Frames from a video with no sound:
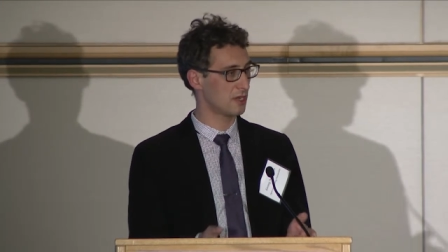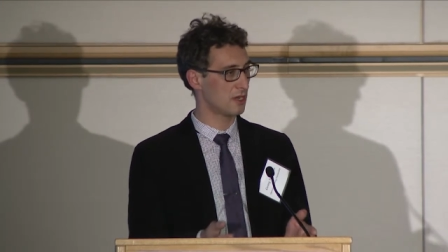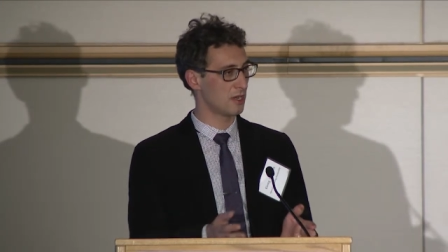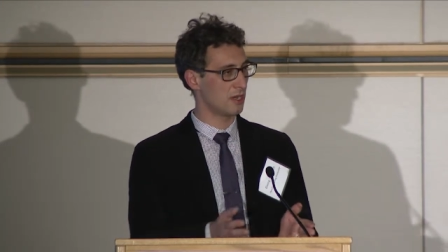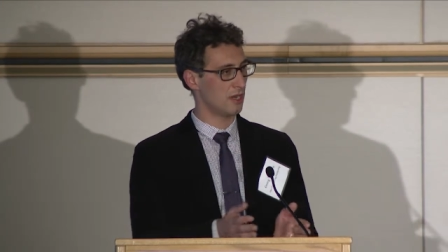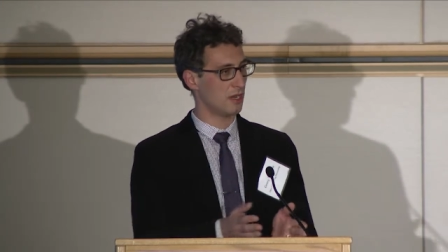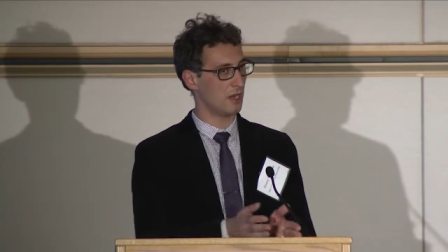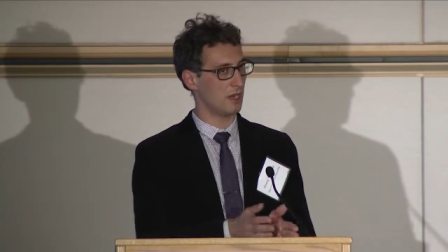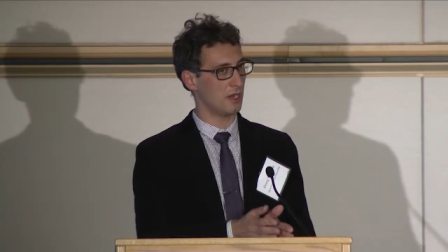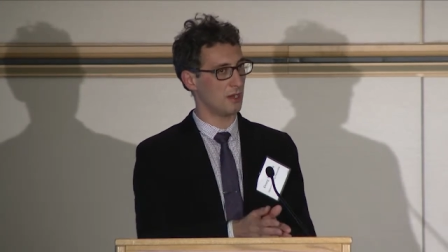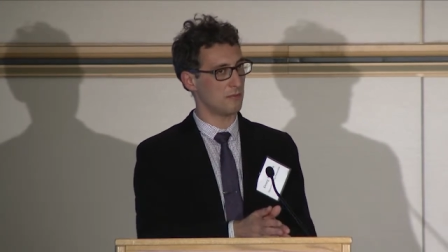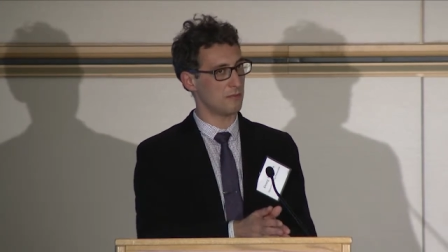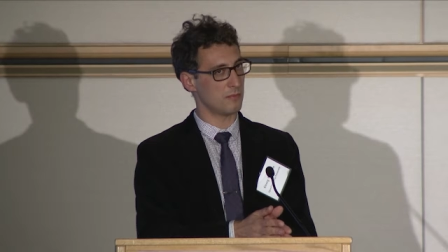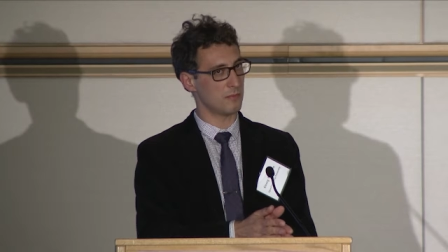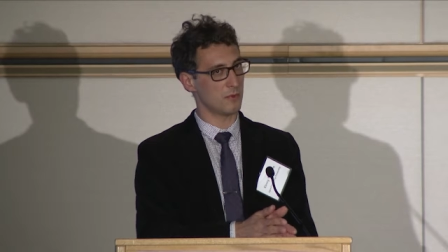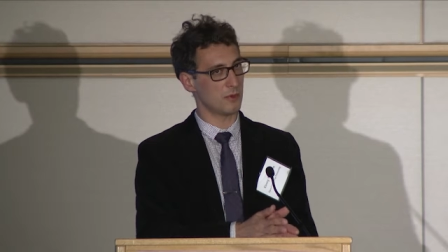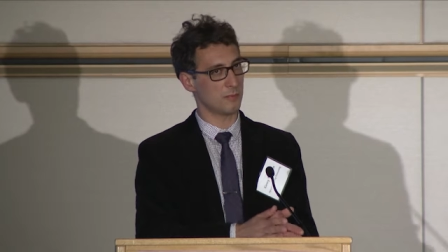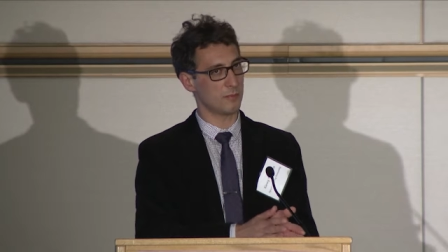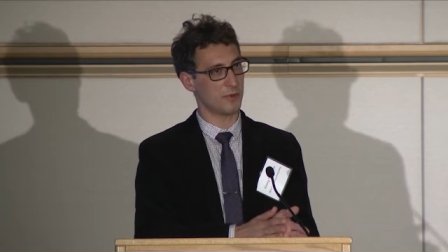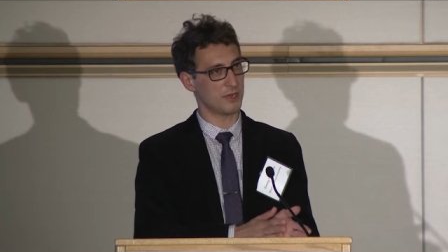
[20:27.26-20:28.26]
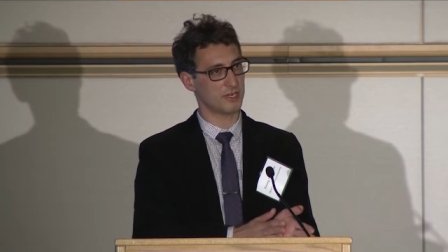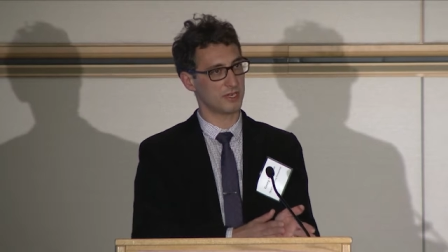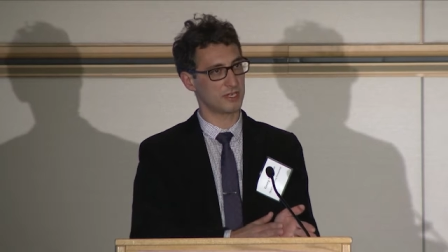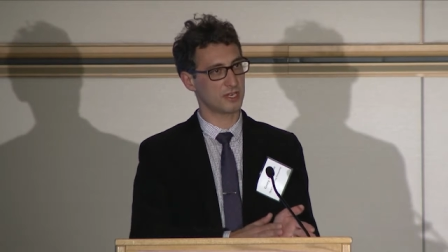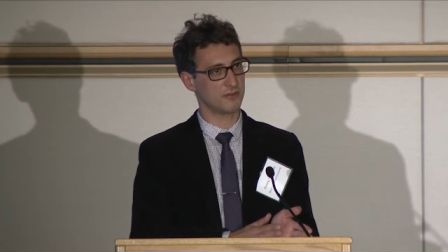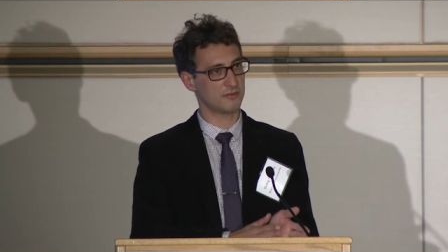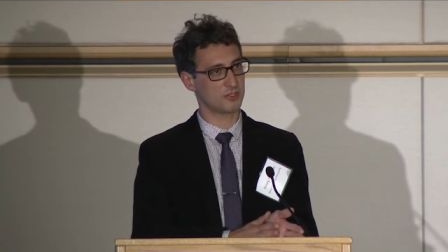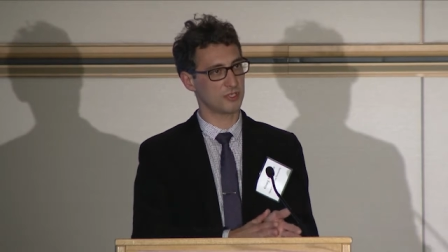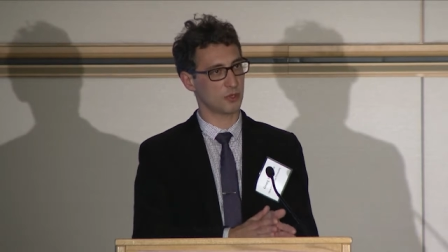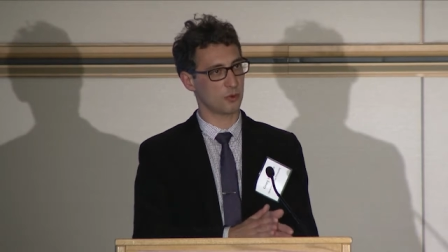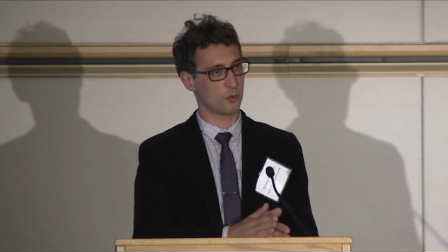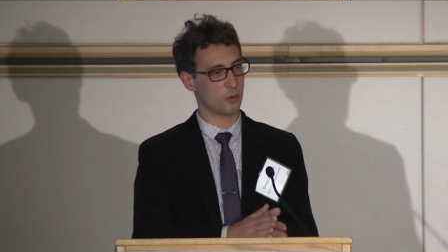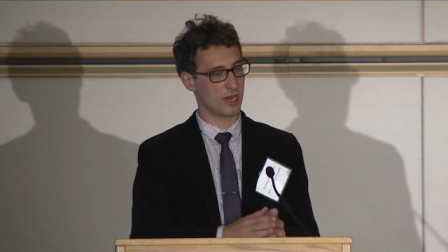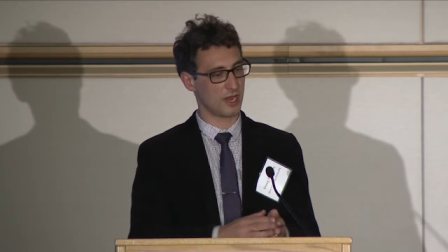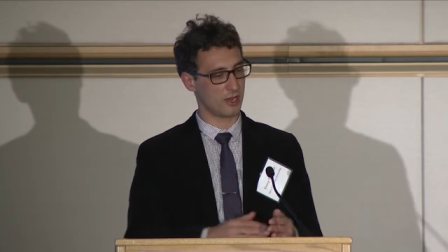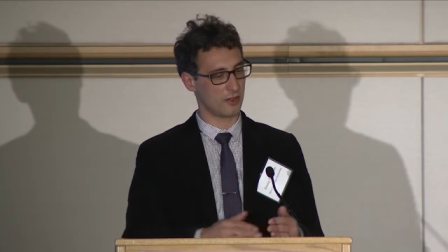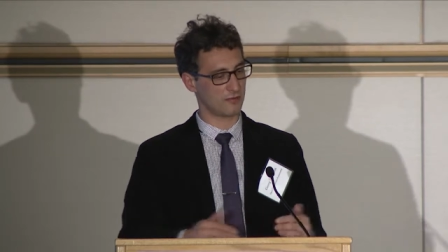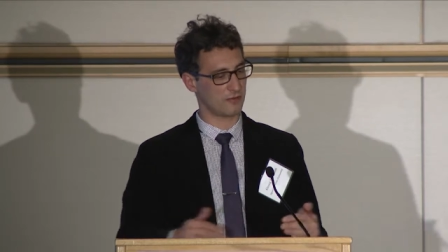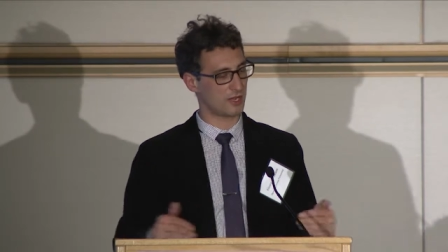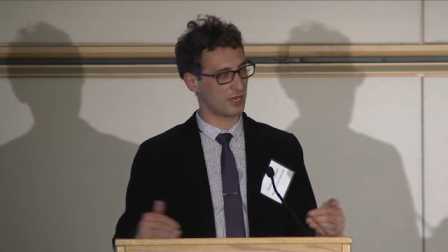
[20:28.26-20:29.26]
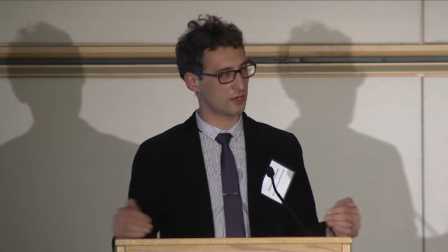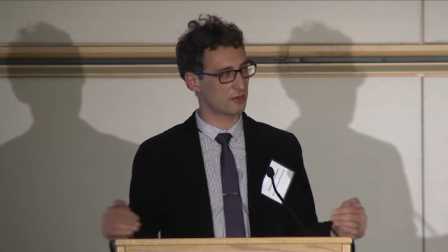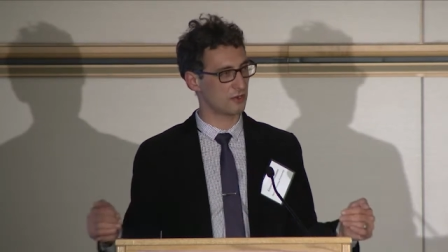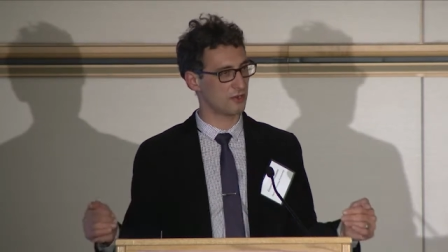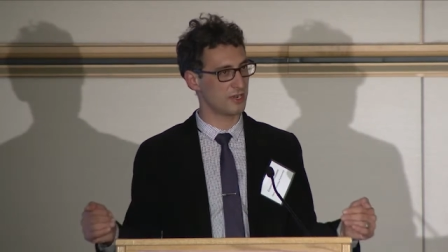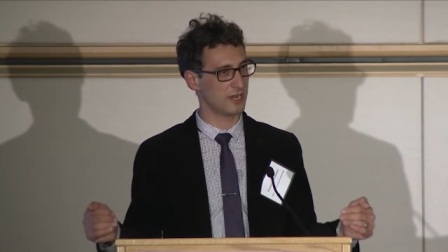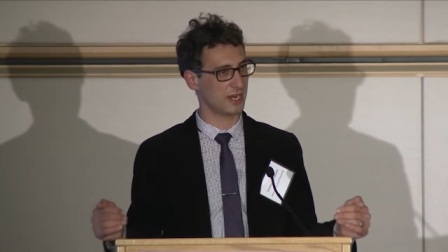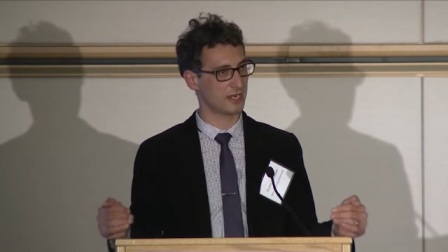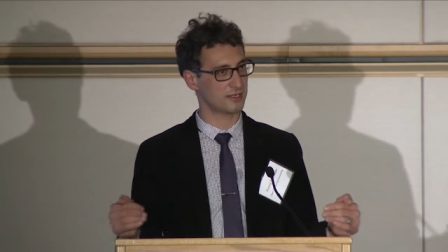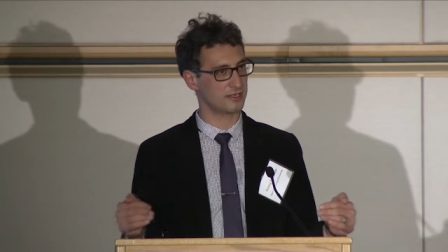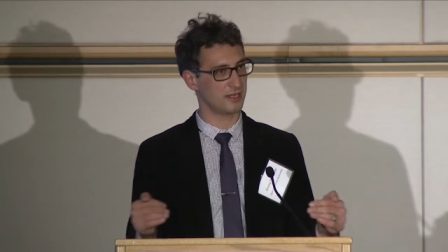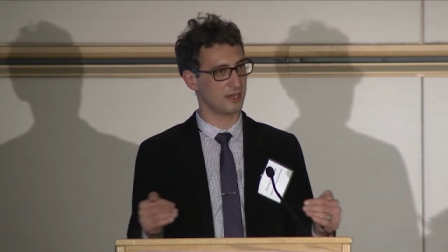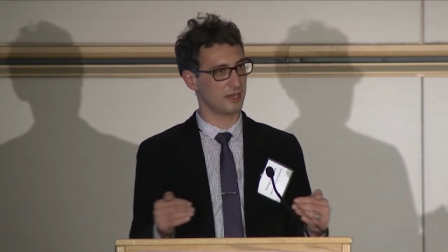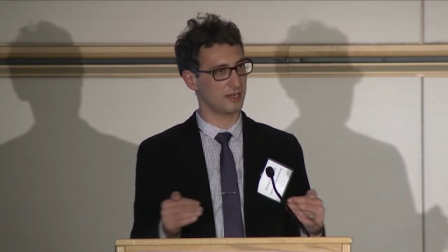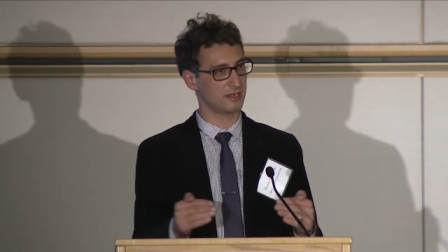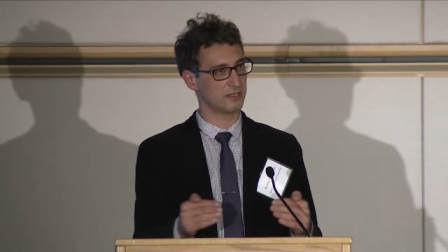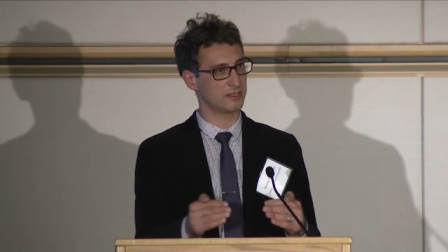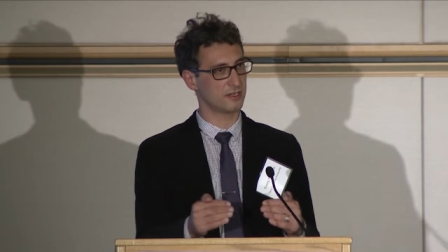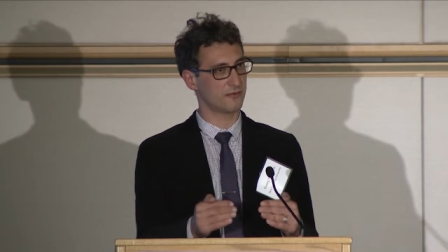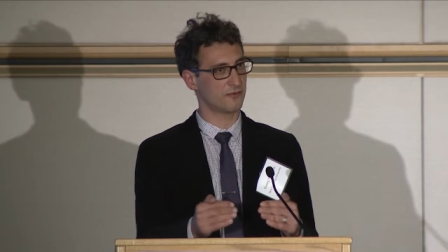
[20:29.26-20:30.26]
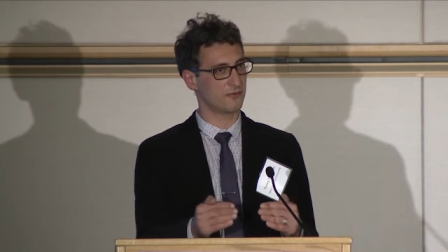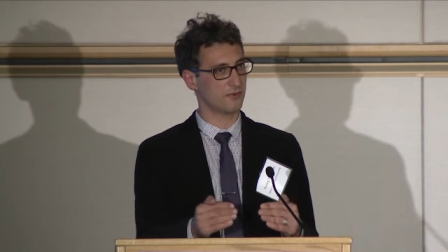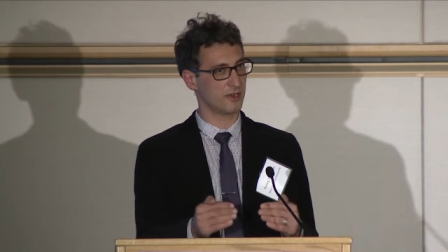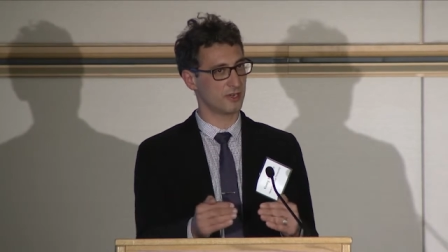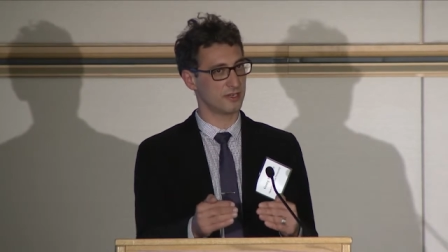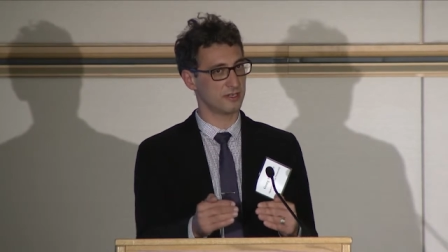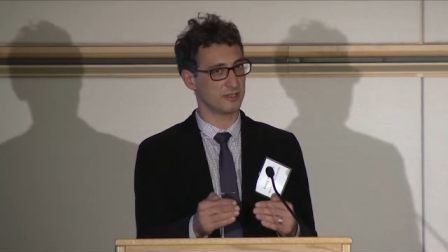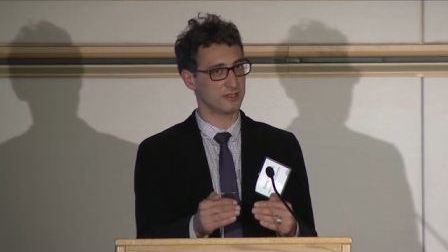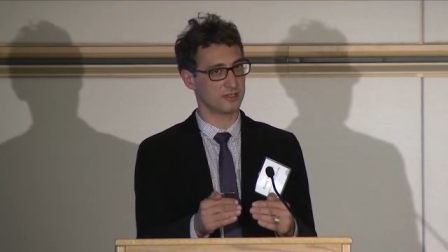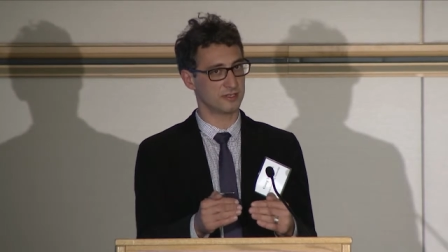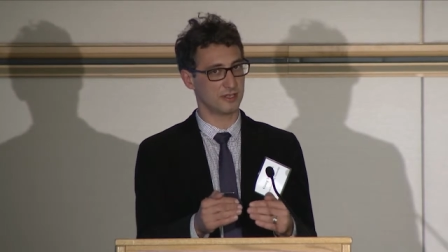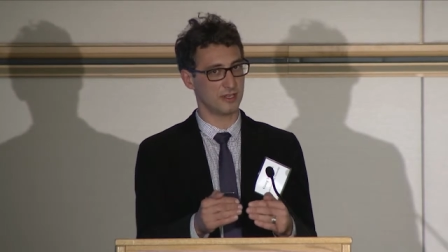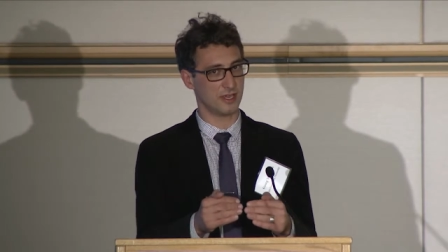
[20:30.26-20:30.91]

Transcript: But it gives you a way of like connecting different